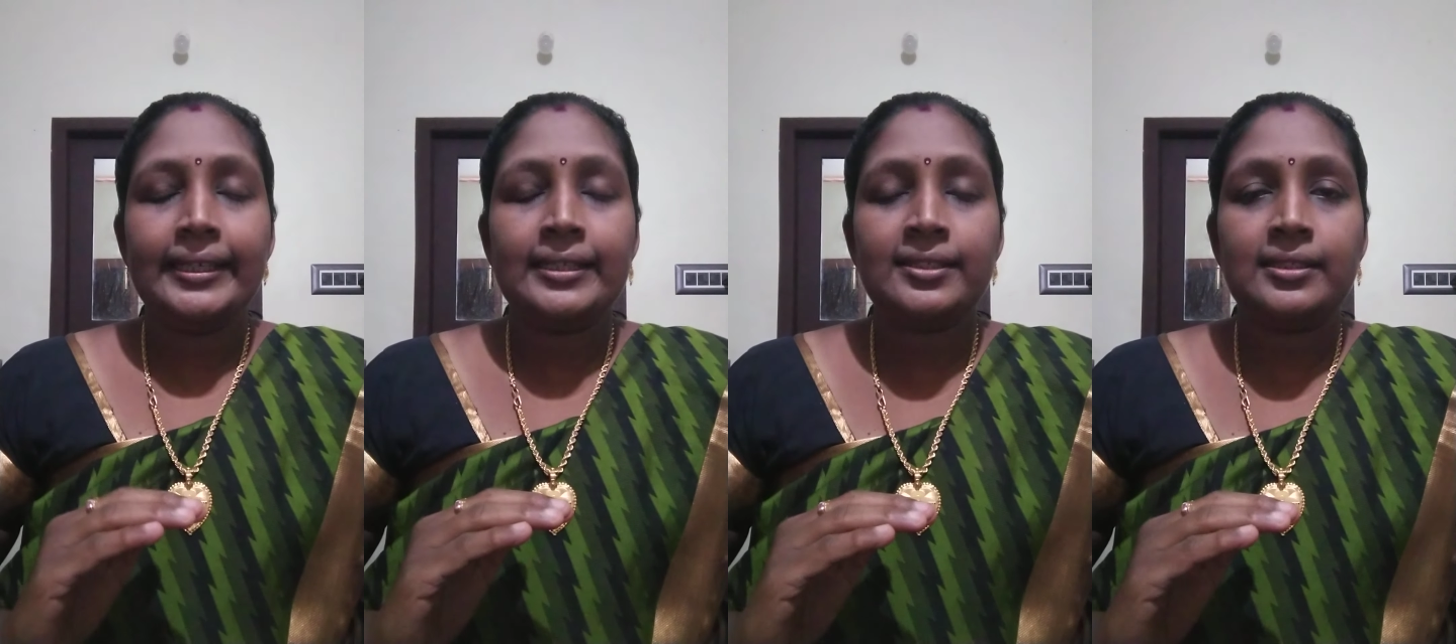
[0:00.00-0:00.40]

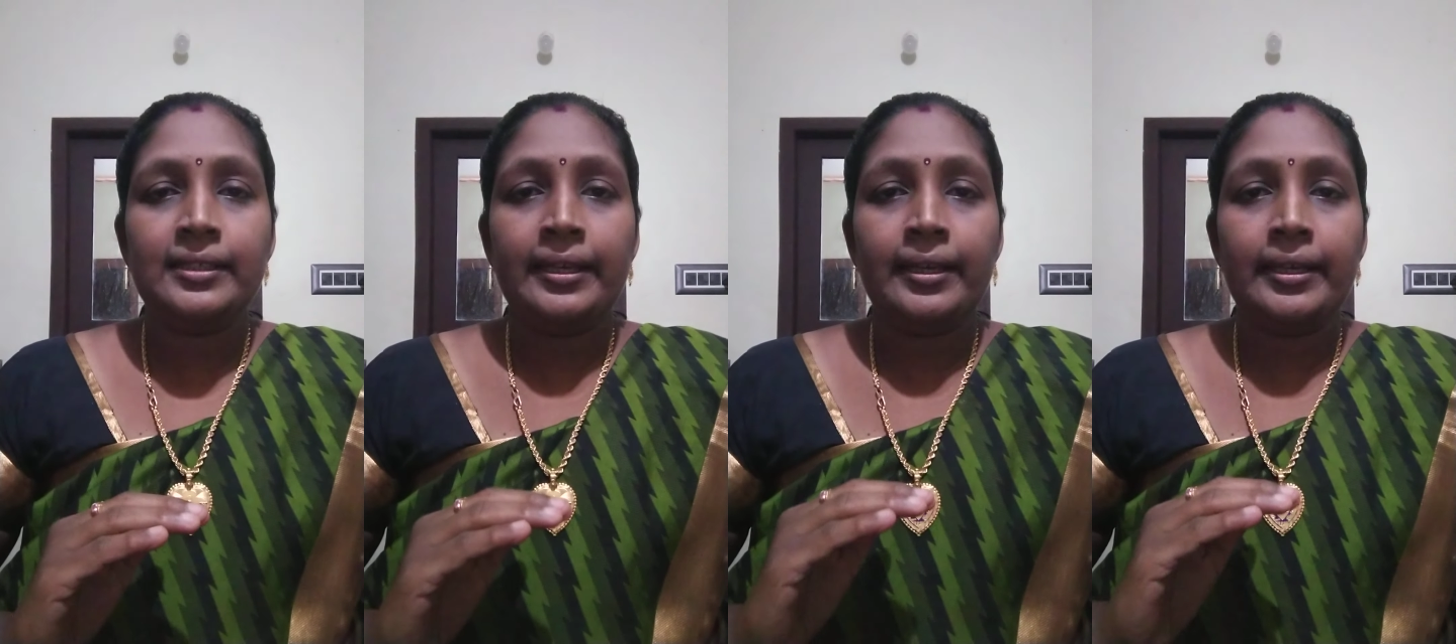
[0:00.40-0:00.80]

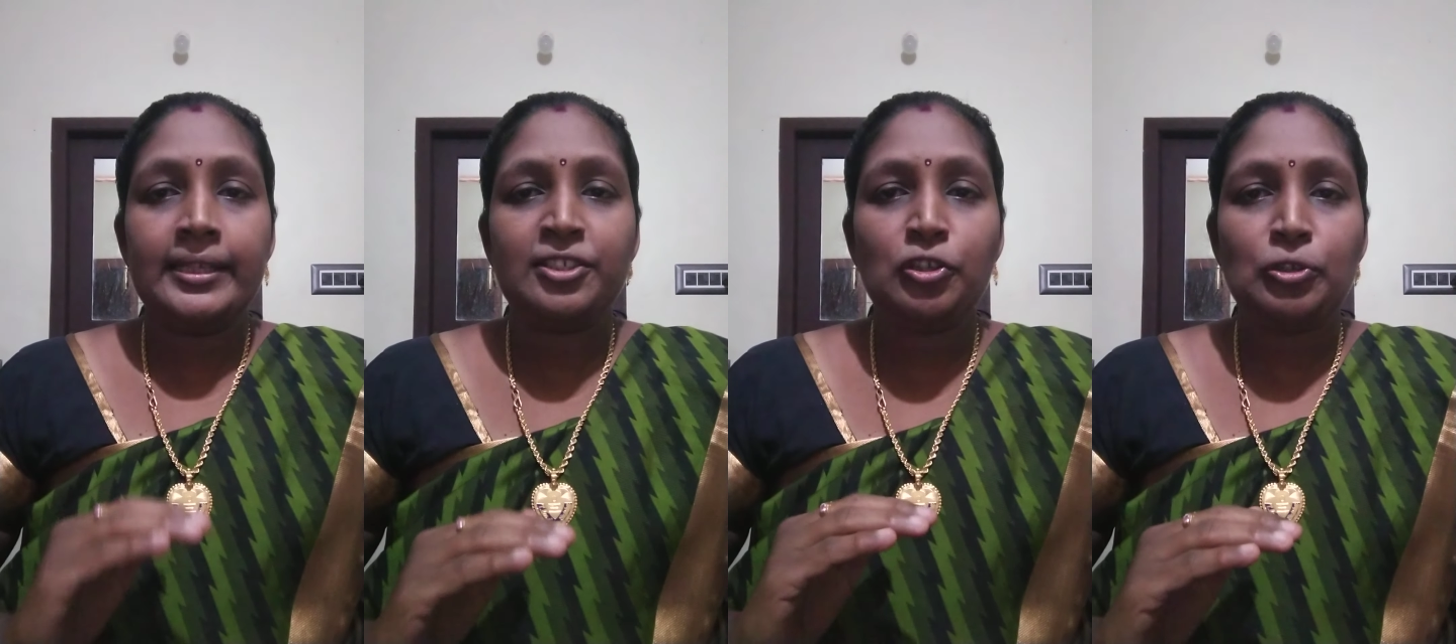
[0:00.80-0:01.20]

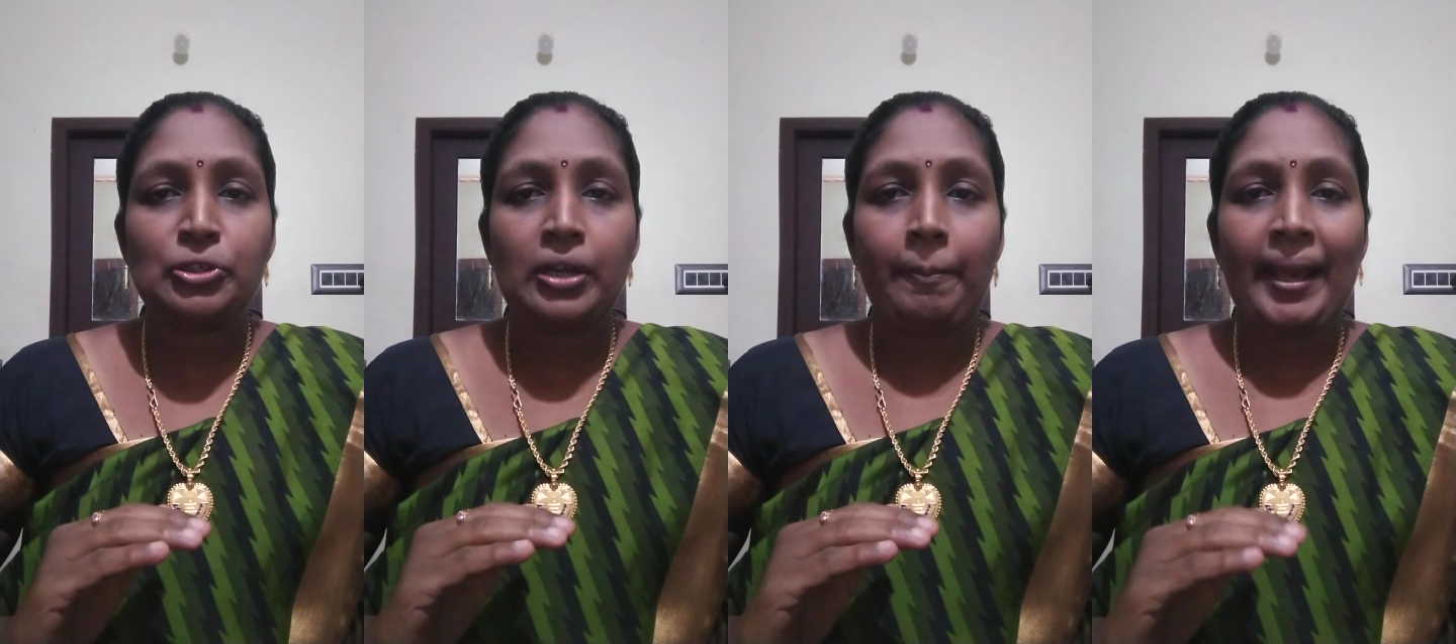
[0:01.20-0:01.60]

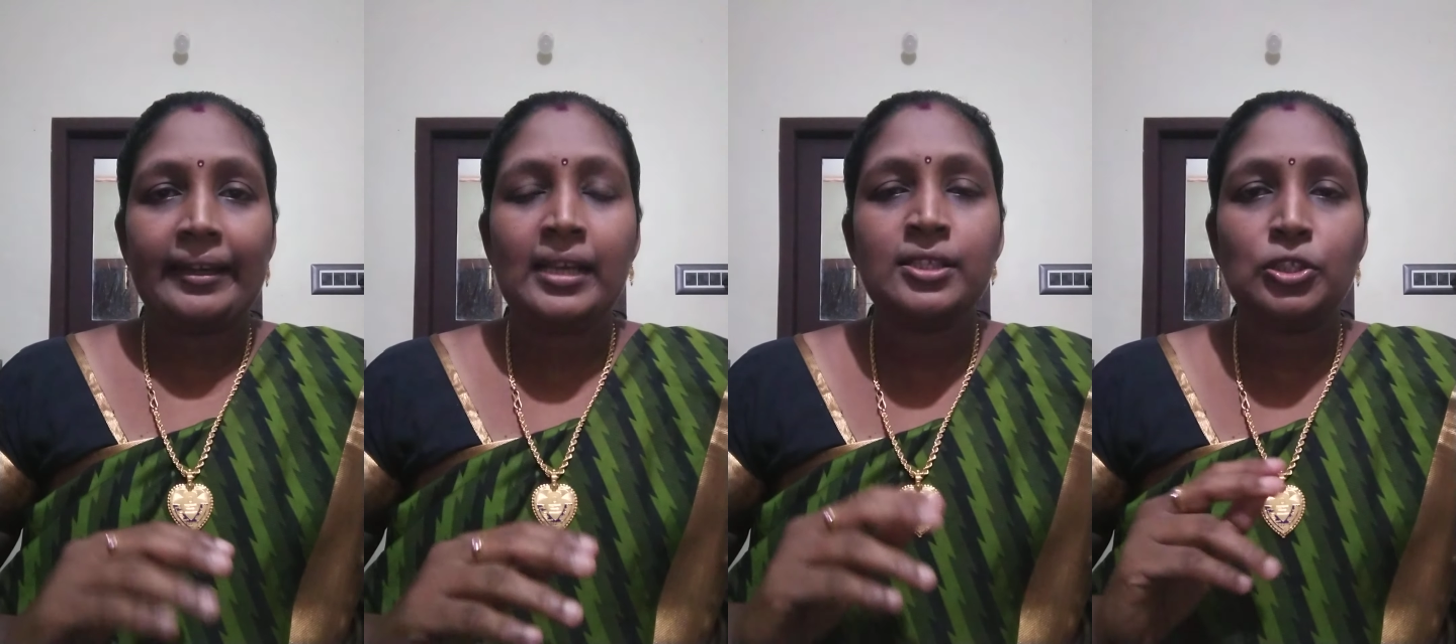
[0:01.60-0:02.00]
institutional
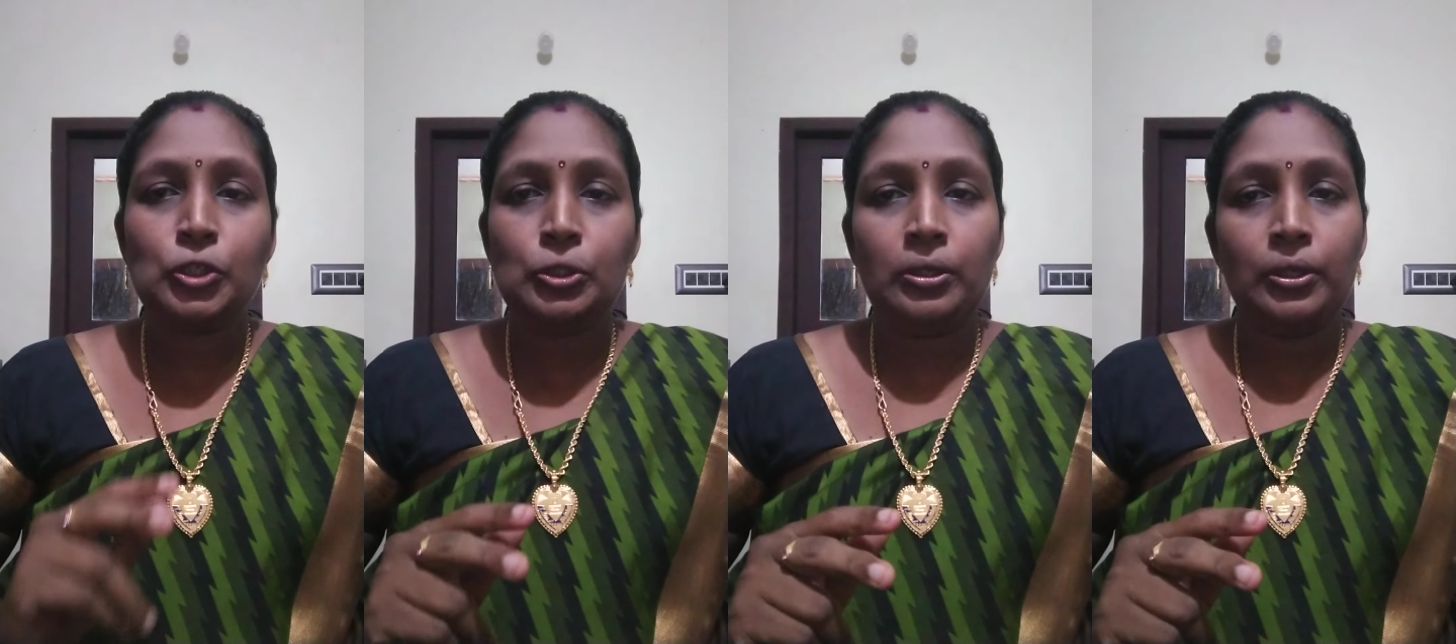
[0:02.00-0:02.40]
plan has
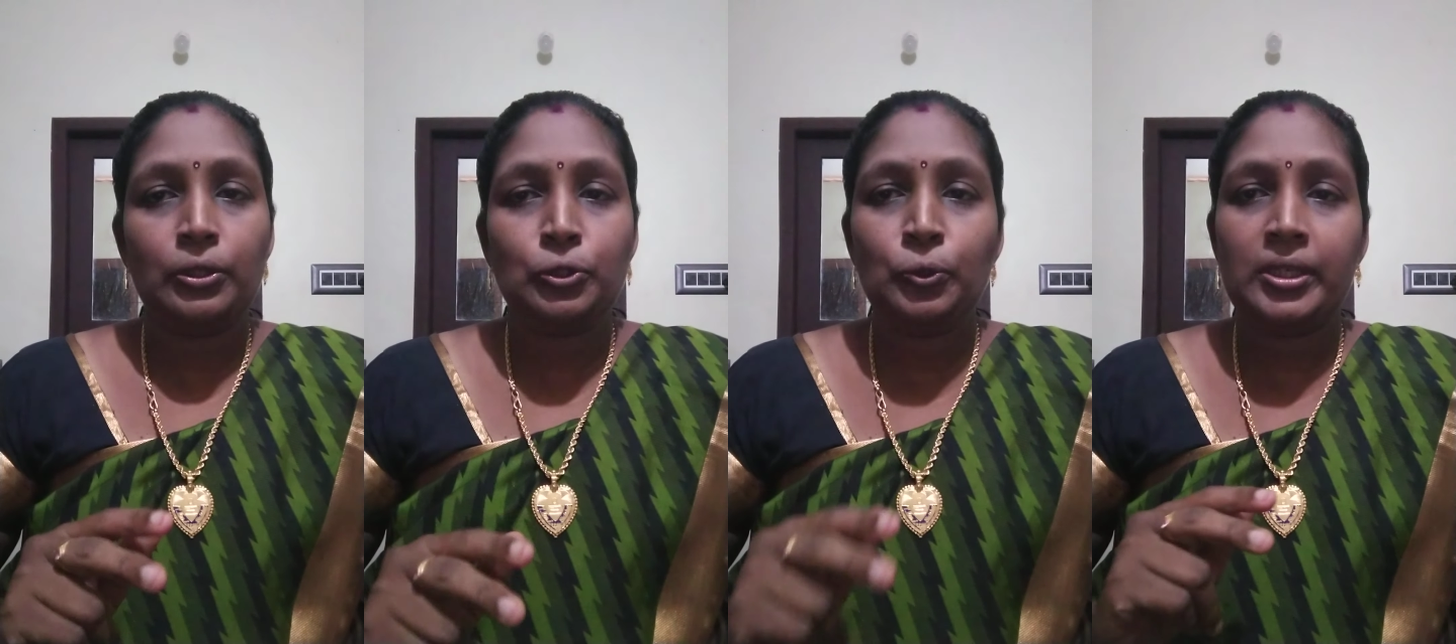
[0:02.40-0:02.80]

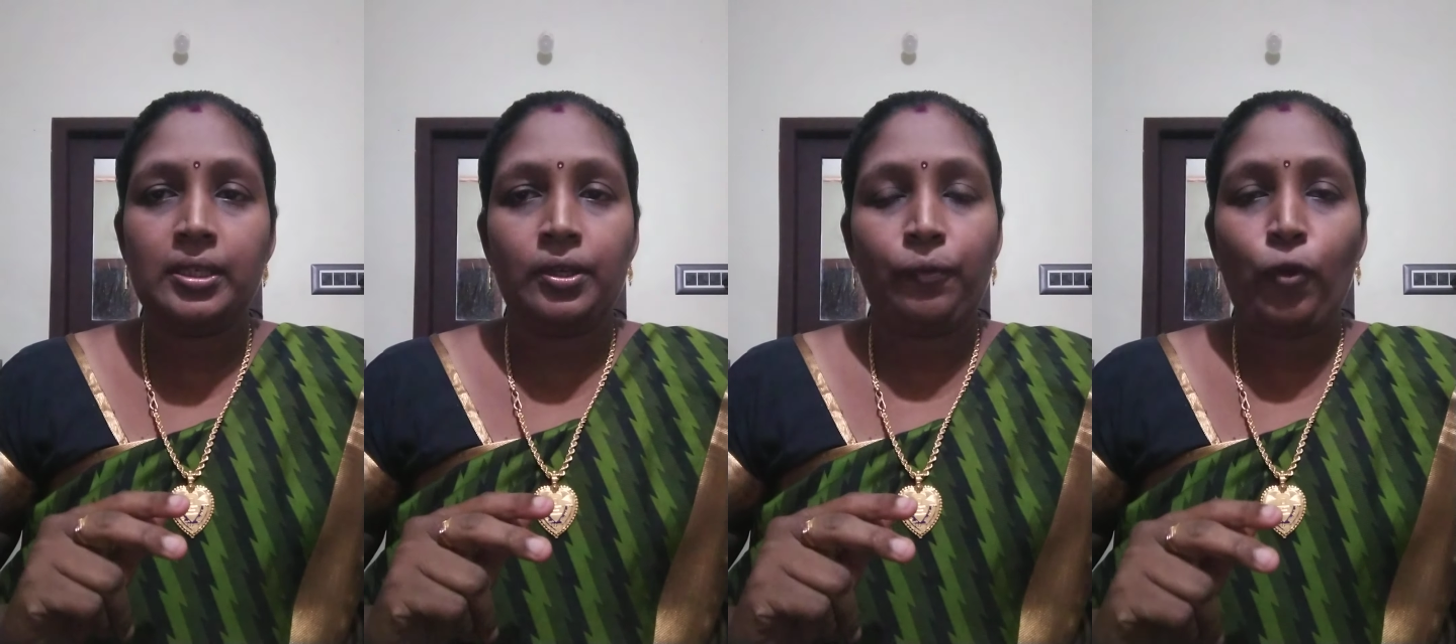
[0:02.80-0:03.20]
two
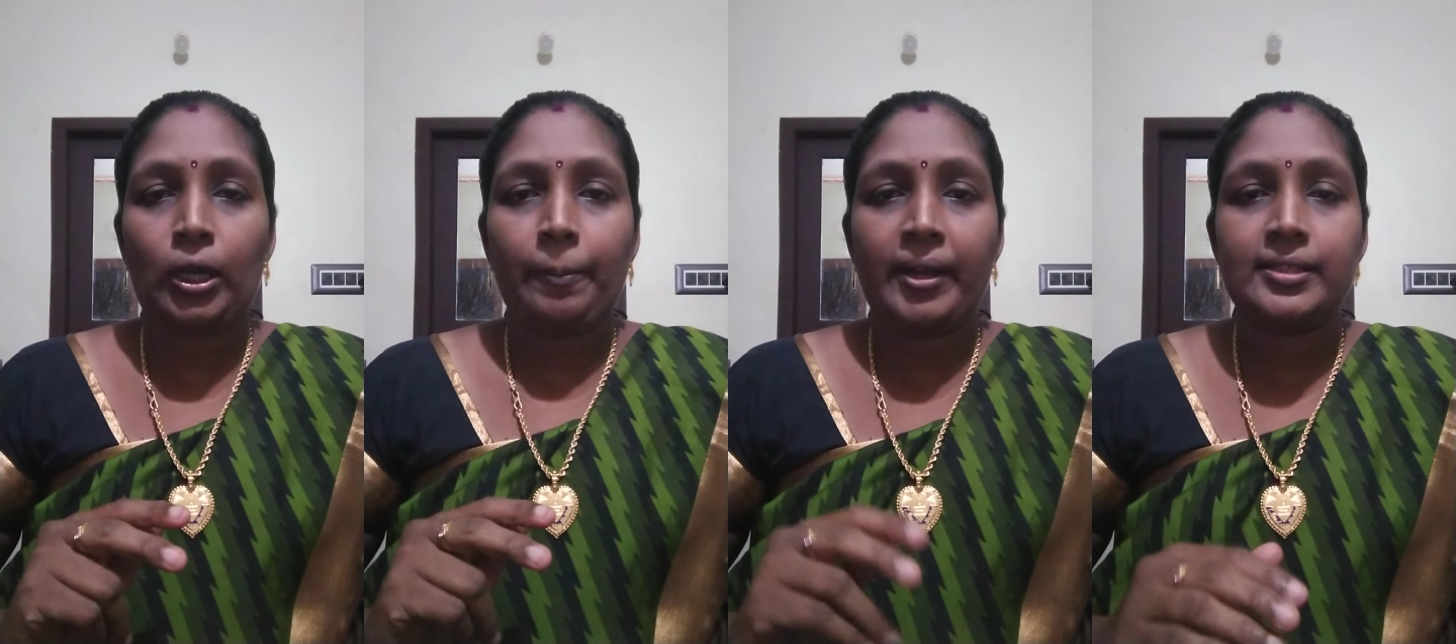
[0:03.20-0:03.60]

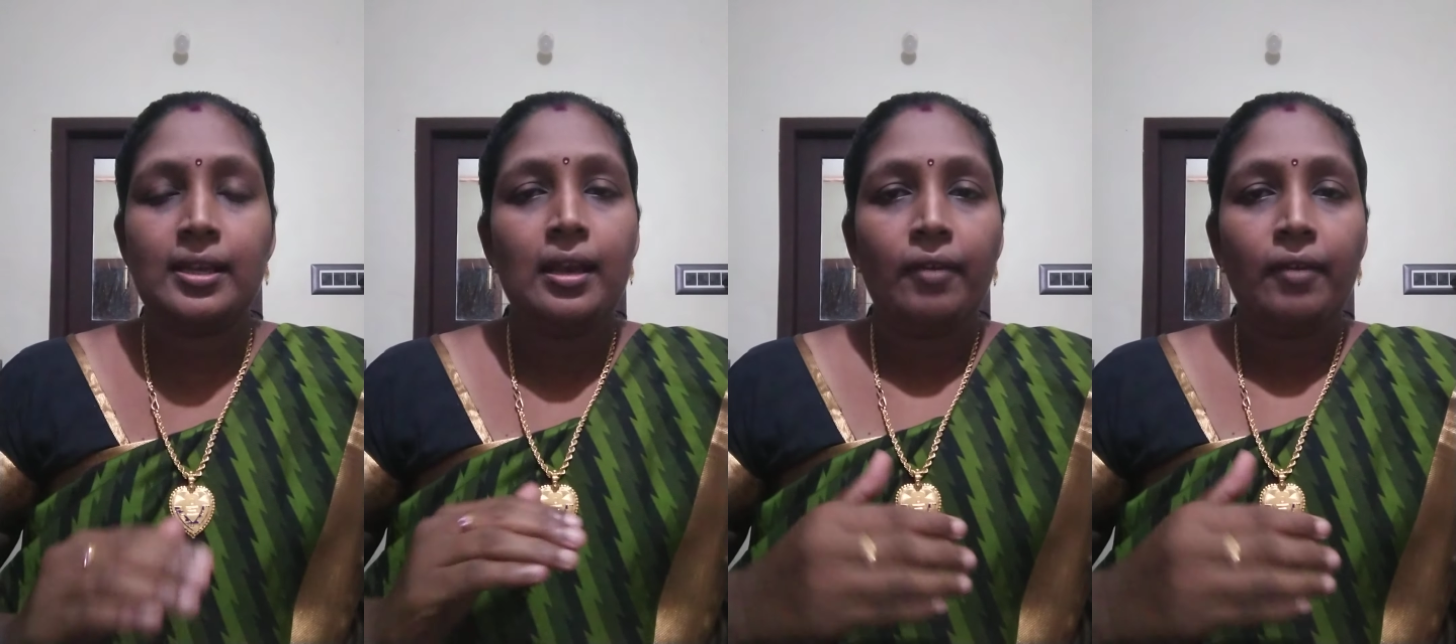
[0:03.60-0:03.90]
focal points.